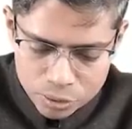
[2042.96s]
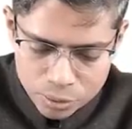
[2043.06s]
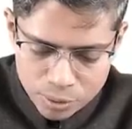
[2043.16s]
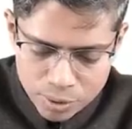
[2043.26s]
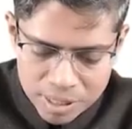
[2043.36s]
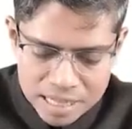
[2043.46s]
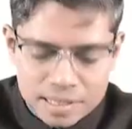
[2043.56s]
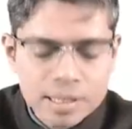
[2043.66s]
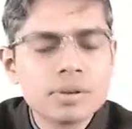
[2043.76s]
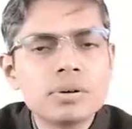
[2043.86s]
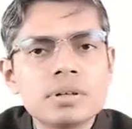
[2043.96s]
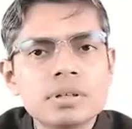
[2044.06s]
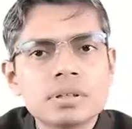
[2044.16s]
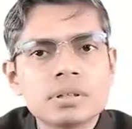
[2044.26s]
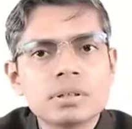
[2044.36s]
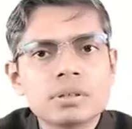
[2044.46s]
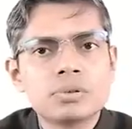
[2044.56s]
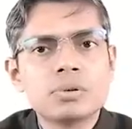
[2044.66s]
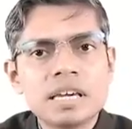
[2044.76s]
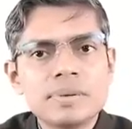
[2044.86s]
So from SA node
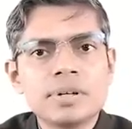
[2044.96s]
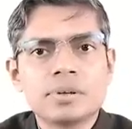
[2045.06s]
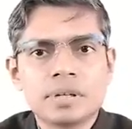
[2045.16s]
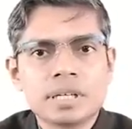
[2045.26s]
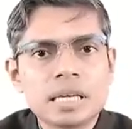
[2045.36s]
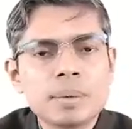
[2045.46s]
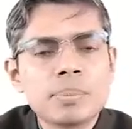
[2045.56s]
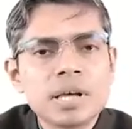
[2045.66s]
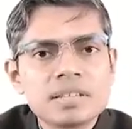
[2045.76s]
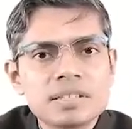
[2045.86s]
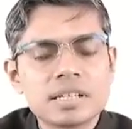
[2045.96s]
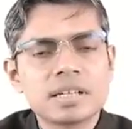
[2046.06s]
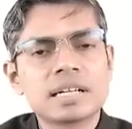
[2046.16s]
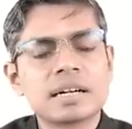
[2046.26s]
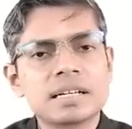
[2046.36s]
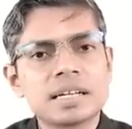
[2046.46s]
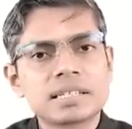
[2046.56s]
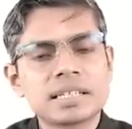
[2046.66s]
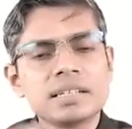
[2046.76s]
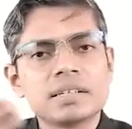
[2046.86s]
to AV node, impulse generally
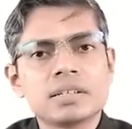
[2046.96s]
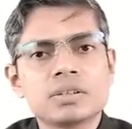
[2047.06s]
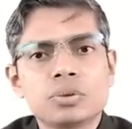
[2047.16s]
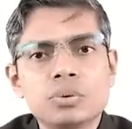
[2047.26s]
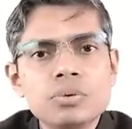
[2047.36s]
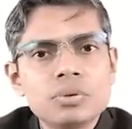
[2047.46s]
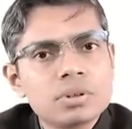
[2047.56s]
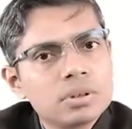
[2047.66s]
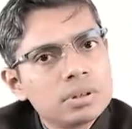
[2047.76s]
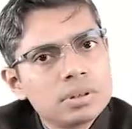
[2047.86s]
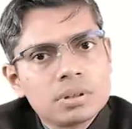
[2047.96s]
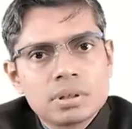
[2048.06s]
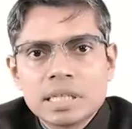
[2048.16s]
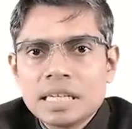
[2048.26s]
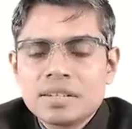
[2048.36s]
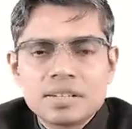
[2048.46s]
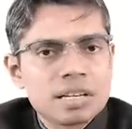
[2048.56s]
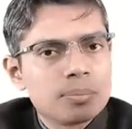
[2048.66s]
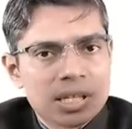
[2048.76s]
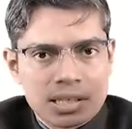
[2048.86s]
conducted through
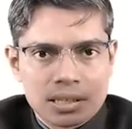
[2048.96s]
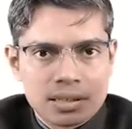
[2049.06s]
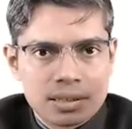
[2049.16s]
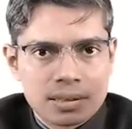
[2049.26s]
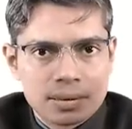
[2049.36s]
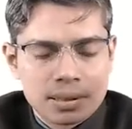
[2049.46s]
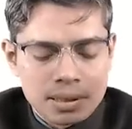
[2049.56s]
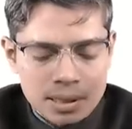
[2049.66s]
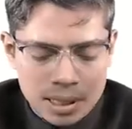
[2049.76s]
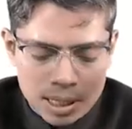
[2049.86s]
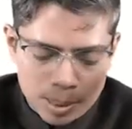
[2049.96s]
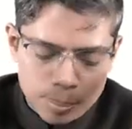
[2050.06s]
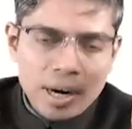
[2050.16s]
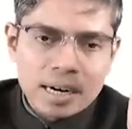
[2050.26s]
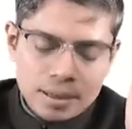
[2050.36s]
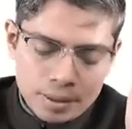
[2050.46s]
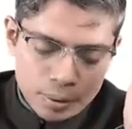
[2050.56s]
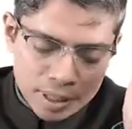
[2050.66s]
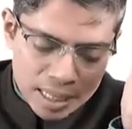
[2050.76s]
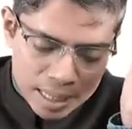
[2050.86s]
atrial muscles. But
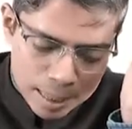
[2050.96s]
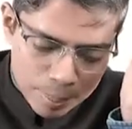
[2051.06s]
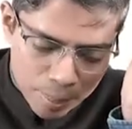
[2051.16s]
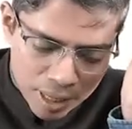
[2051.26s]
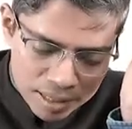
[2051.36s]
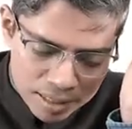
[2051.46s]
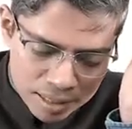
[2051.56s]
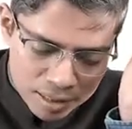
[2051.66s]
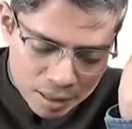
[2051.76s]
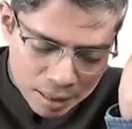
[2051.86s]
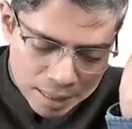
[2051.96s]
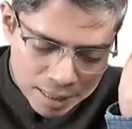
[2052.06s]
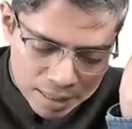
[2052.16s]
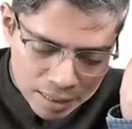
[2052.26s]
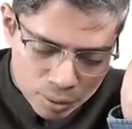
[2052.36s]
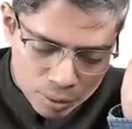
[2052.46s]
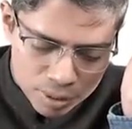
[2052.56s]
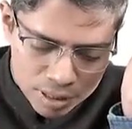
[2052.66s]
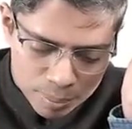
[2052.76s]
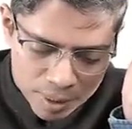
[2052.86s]
when the impulse is conducted
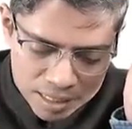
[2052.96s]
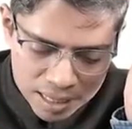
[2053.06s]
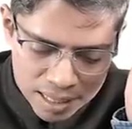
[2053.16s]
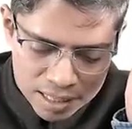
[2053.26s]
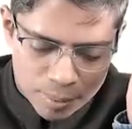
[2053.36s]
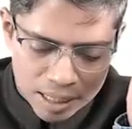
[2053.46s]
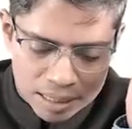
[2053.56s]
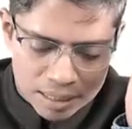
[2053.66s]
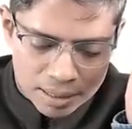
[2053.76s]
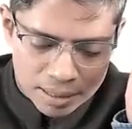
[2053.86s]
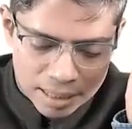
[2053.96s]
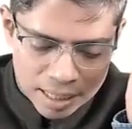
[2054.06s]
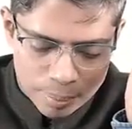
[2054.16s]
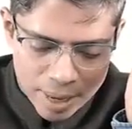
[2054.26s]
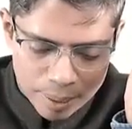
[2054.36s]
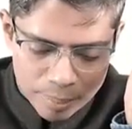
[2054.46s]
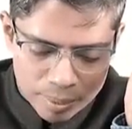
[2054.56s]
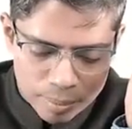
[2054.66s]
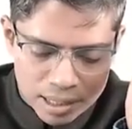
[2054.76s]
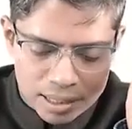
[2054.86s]
through this specialized bundle like
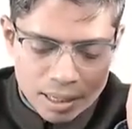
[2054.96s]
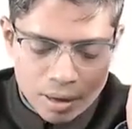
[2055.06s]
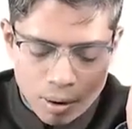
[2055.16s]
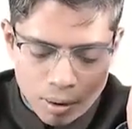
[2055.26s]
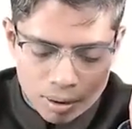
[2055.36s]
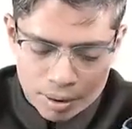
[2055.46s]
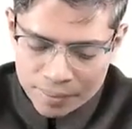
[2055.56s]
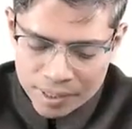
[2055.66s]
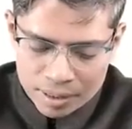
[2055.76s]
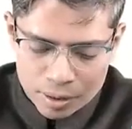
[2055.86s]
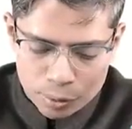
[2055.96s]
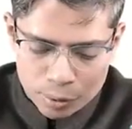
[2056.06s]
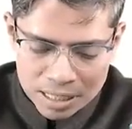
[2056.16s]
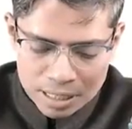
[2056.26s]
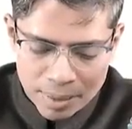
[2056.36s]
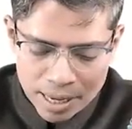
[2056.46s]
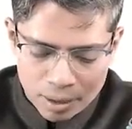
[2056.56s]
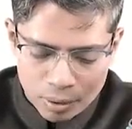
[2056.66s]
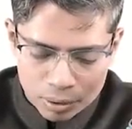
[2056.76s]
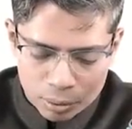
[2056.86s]
Bachmann bundle or this
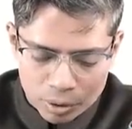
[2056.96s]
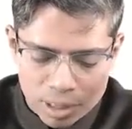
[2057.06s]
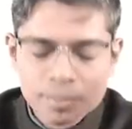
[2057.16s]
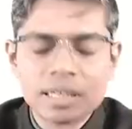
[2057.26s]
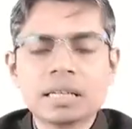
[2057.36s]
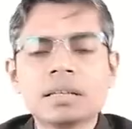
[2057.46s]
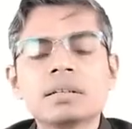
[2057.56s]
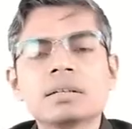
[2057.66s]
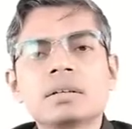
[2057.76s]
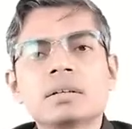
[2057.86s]
Winckebach or Thorel bundle,